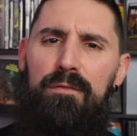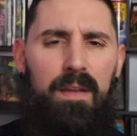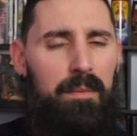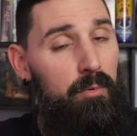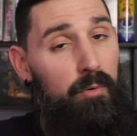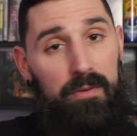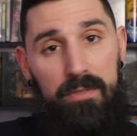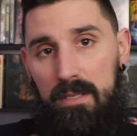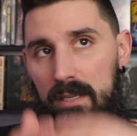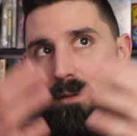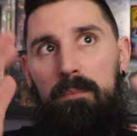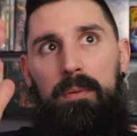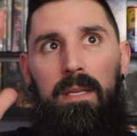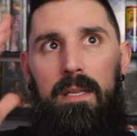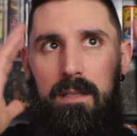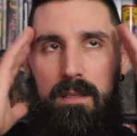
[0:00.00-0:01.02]
February is going to
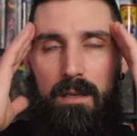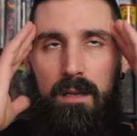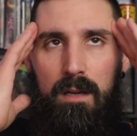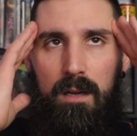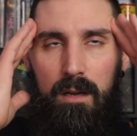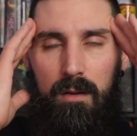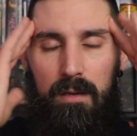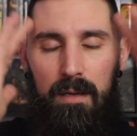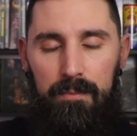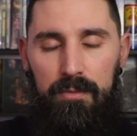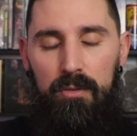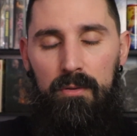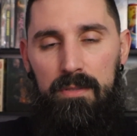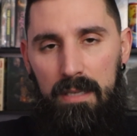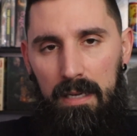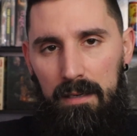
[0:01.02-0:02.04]
be, oh, I'm
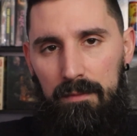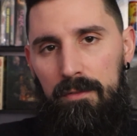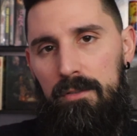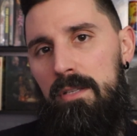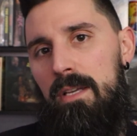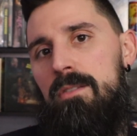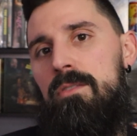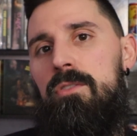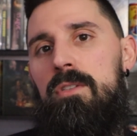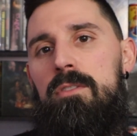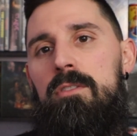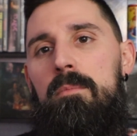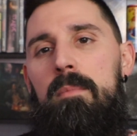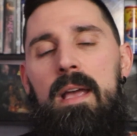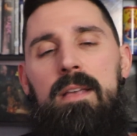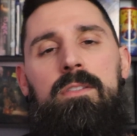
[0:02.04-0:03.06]
so excited for the Texas
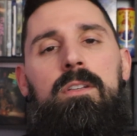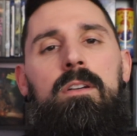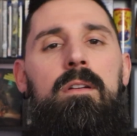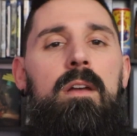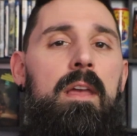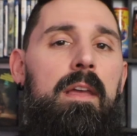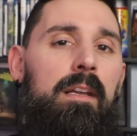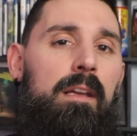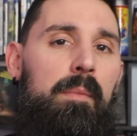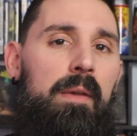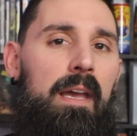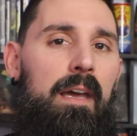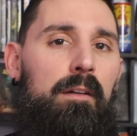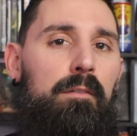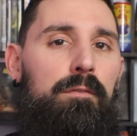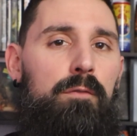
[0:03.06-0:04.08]
Chainsaw Massacre coming
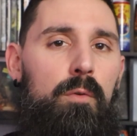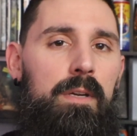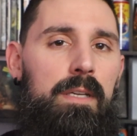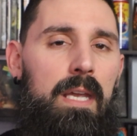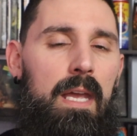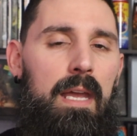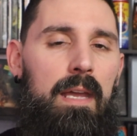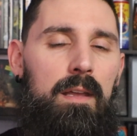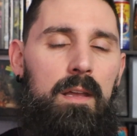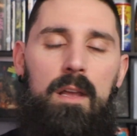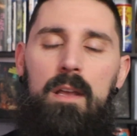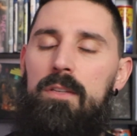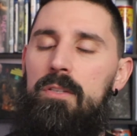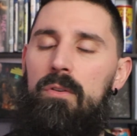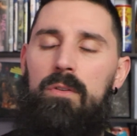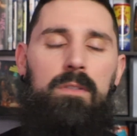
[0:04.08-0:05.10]
out in 4K.
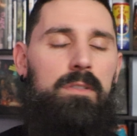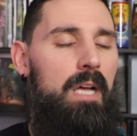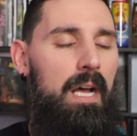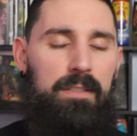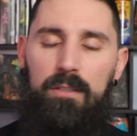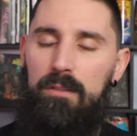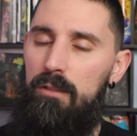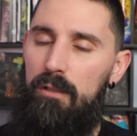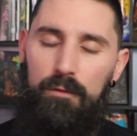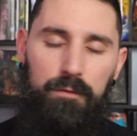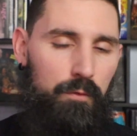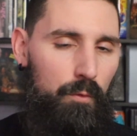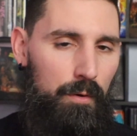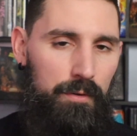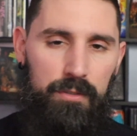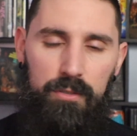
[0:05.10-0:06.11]
So a lot to look
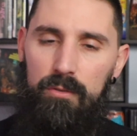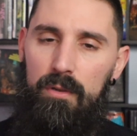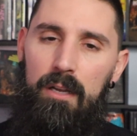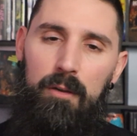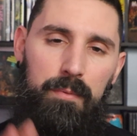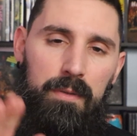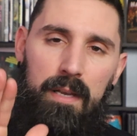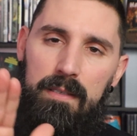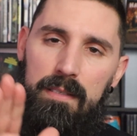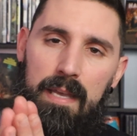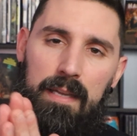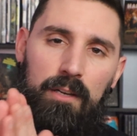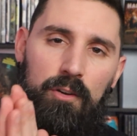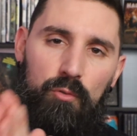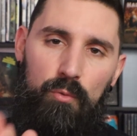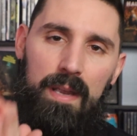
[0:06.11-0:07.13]
forward to. I hope you guys
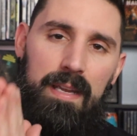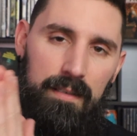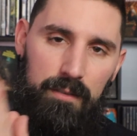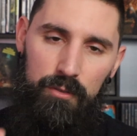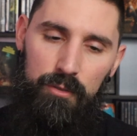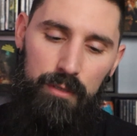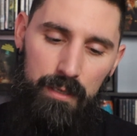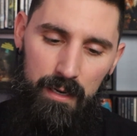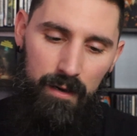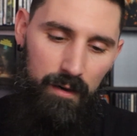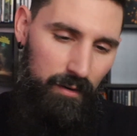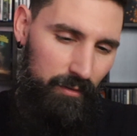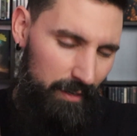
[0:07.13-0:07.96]
had a great new year.